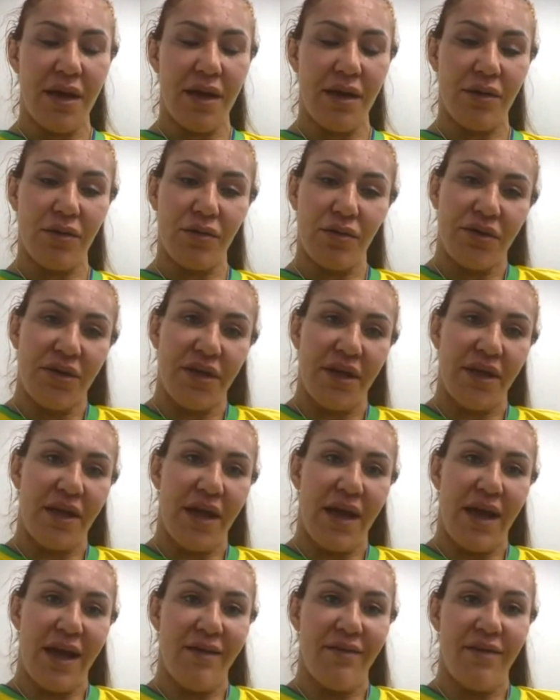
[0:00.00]
uh, good thing
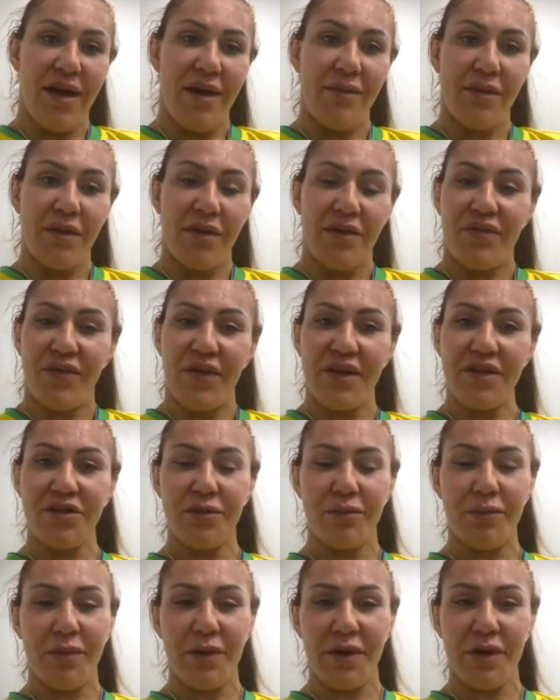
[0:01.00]
I have, I'm not afraid
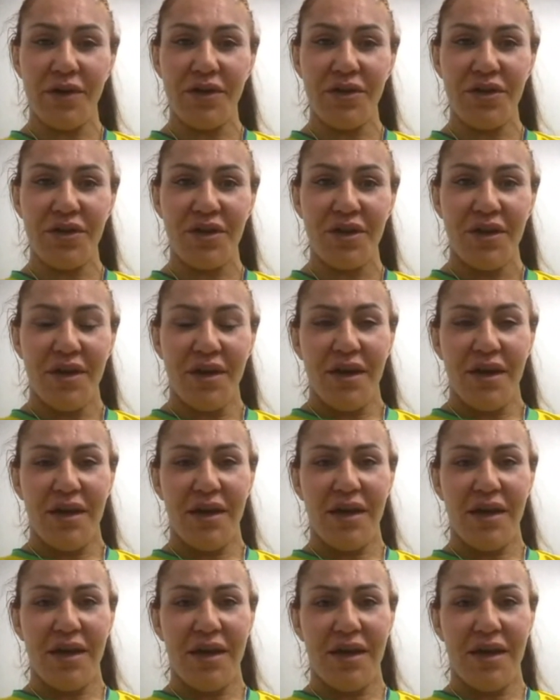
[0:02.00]
to punch
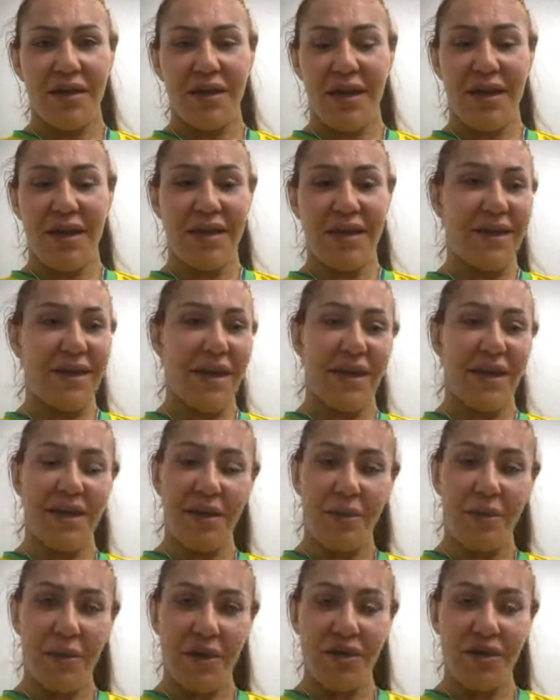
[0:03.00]
and and they
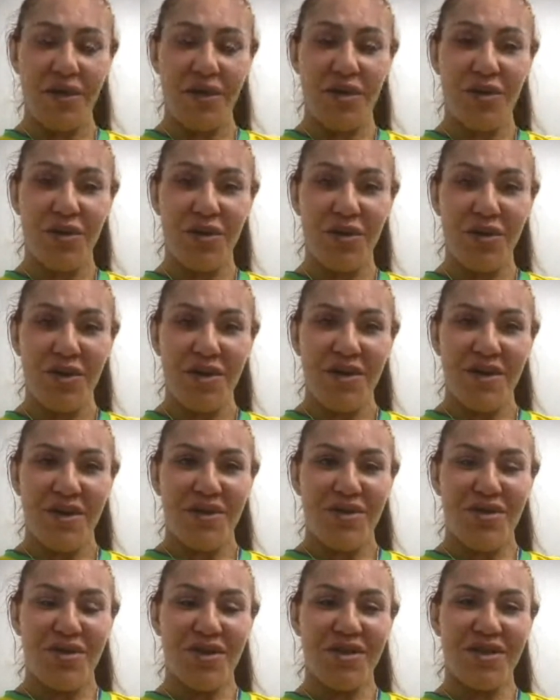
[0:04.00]
take the punch too.
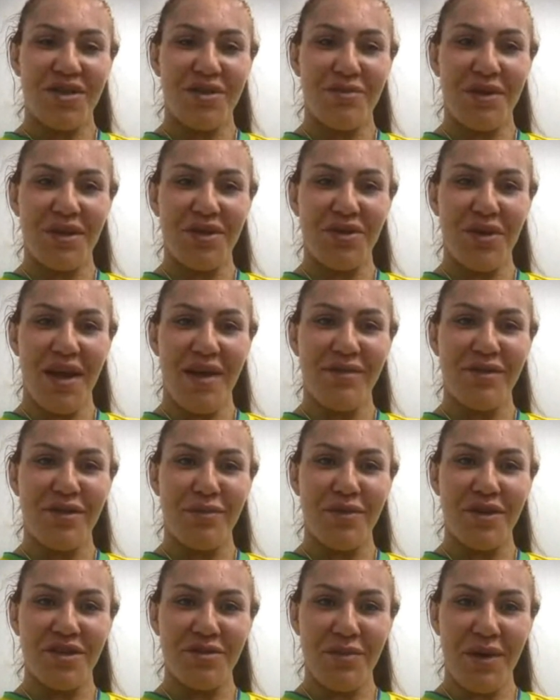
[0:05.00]
Just but you
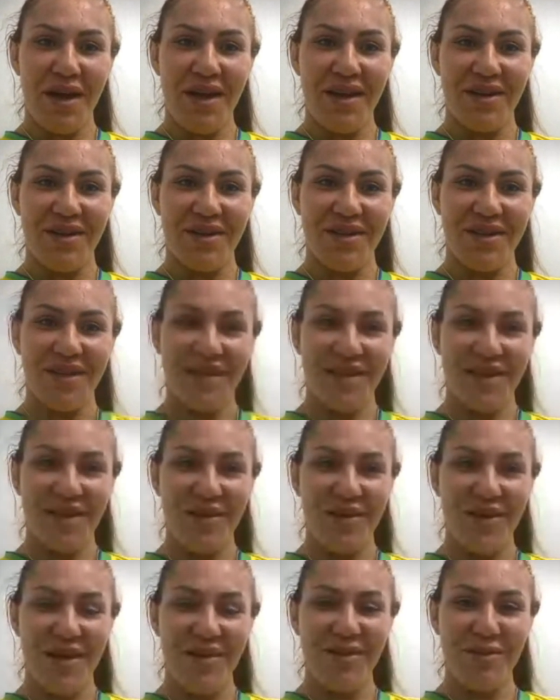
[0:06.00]
have to be smarter, you
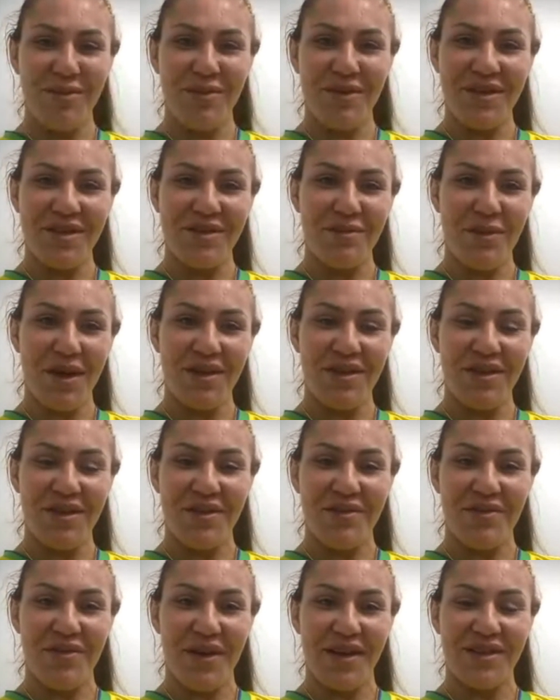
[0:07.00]
know, have to be smart in
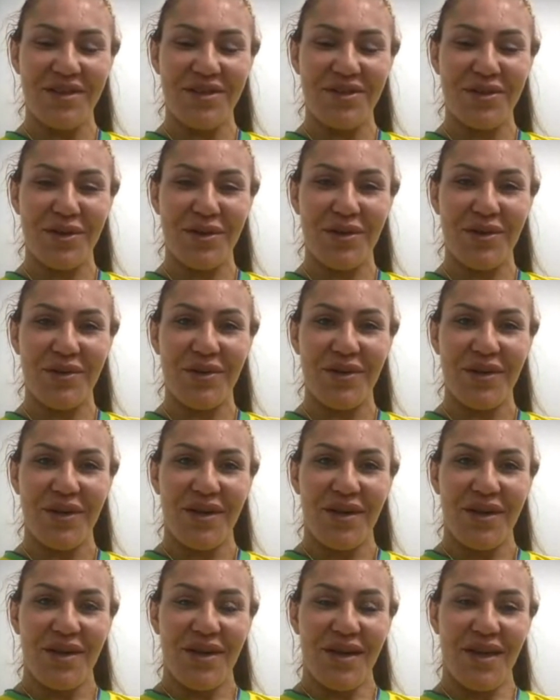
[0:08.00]
the fight. So
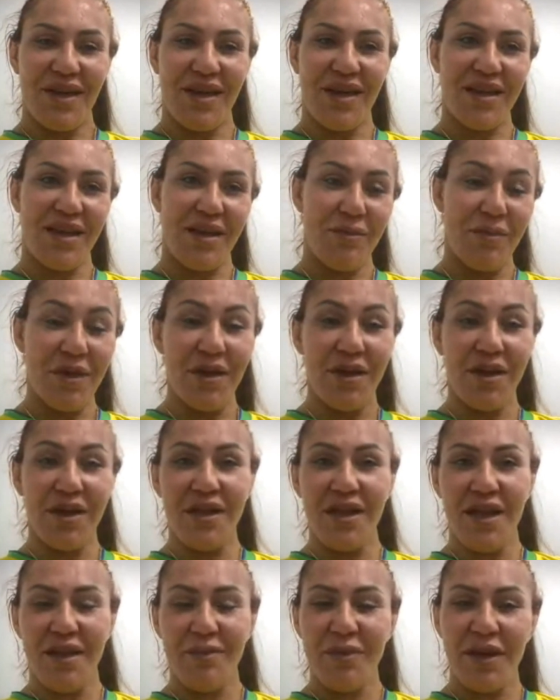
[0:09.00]
and I've been
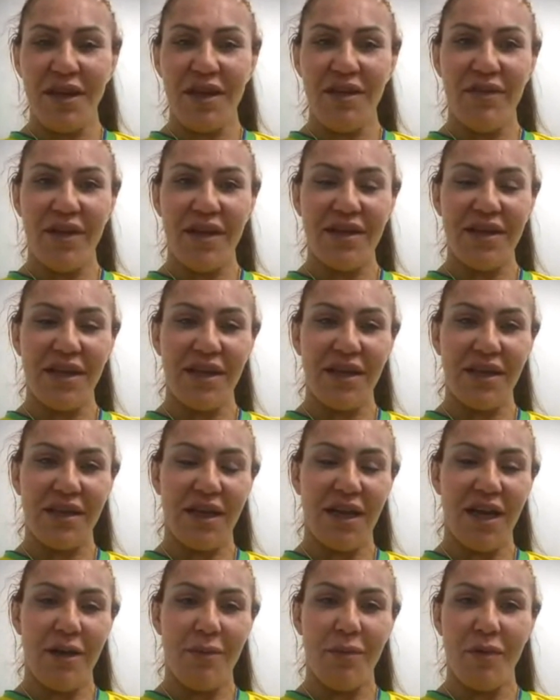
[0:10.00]
learning. I believe I think in the
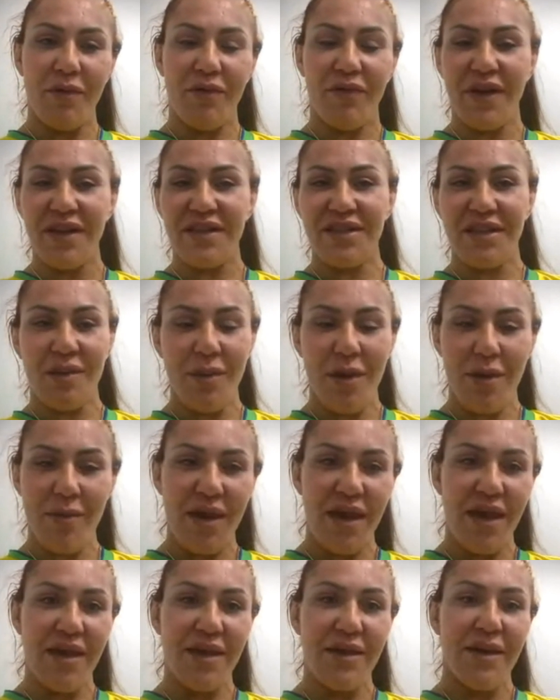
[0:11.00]
couple fights
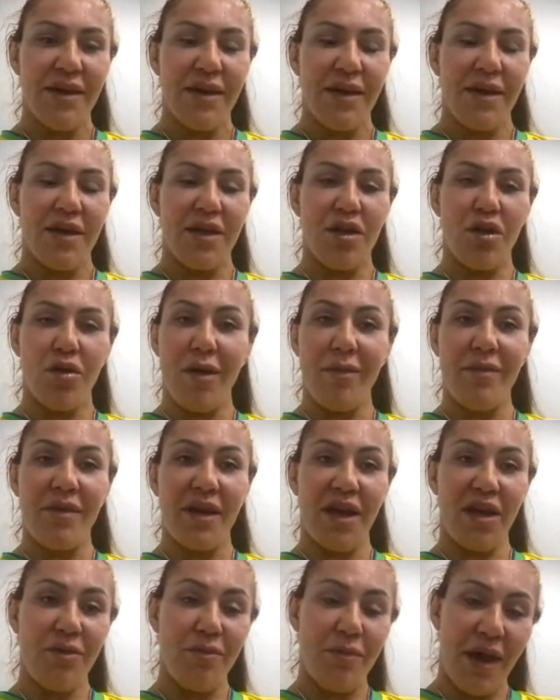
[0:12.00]
MMA, you know, I'm
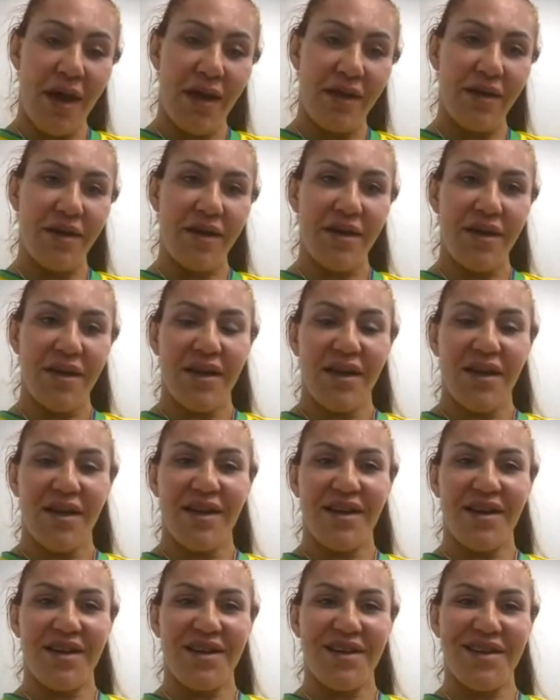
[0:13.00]
getting better.
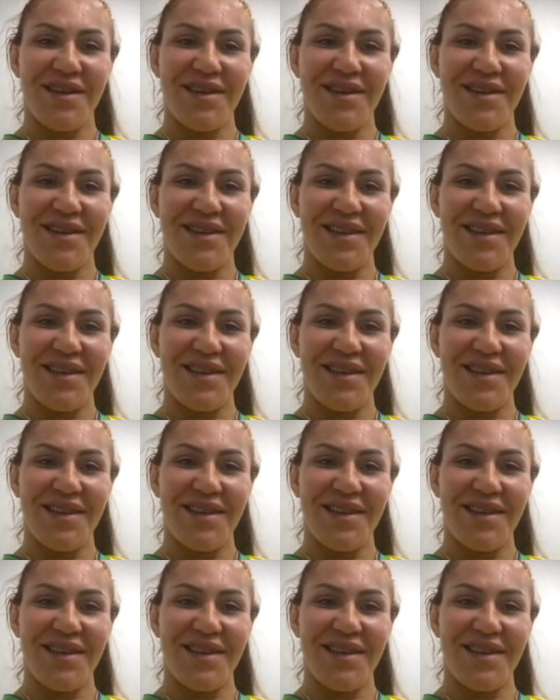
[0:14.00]
Uh,